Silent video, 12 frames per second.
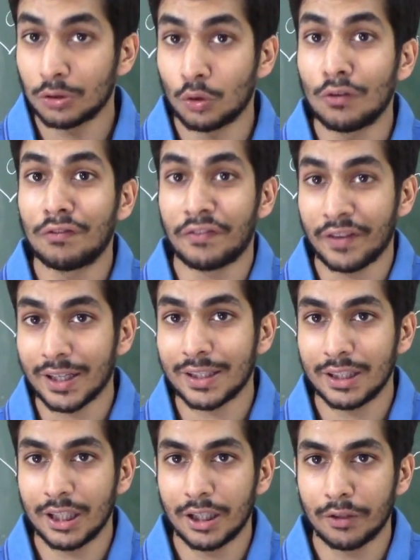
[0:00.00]
So don't
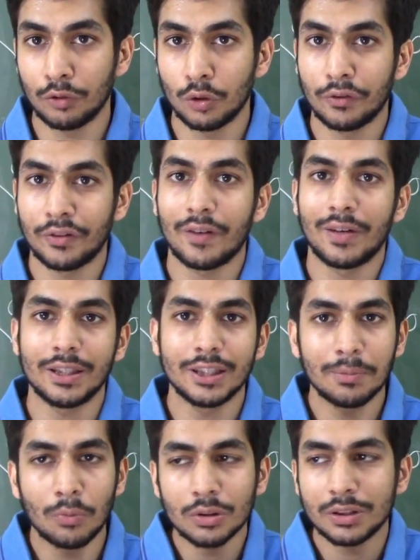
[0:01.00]
fake in the interview. If you have
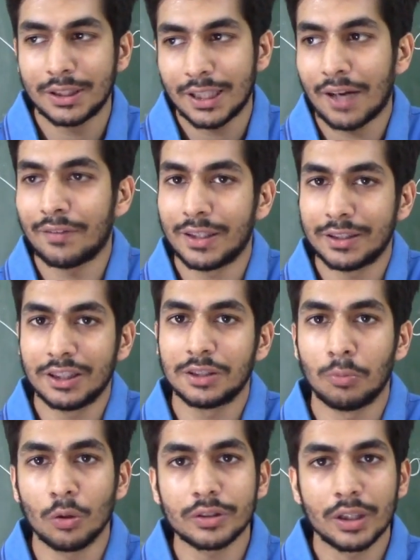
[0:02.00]
read the books, say I have read
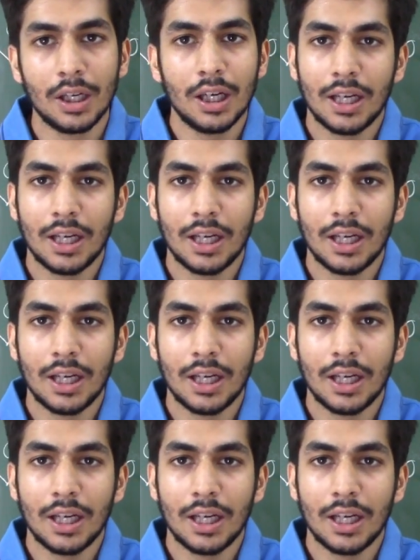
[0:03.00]
these books.